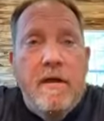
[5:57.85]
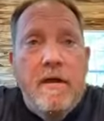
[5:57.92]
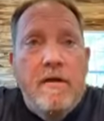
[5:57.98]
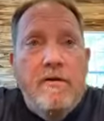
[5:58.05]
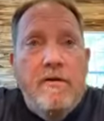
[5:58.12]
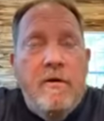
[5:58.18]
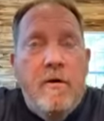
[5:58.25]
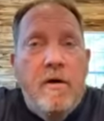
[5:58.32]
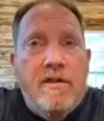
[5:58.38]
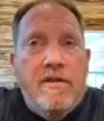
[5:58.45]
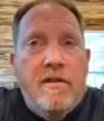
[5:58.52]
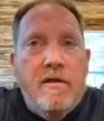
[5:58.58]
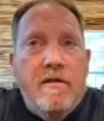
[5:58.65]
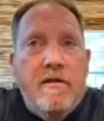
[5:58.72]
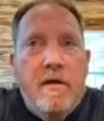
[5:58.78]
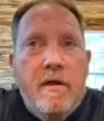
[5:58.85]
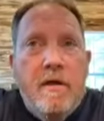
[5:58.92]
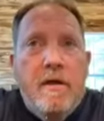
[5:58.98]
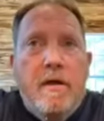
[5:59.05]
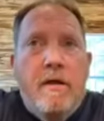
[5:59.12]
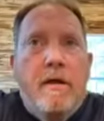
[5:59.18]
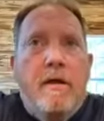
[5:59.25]
uh, you know, as a
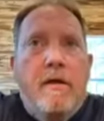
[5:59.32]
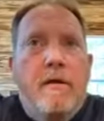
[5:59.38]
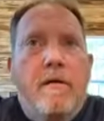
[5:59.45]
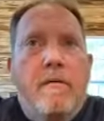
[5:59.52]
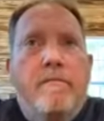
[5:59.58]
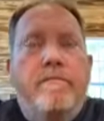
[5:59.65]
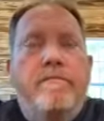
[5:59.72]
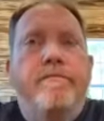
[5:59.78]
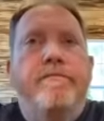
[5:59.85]
uh,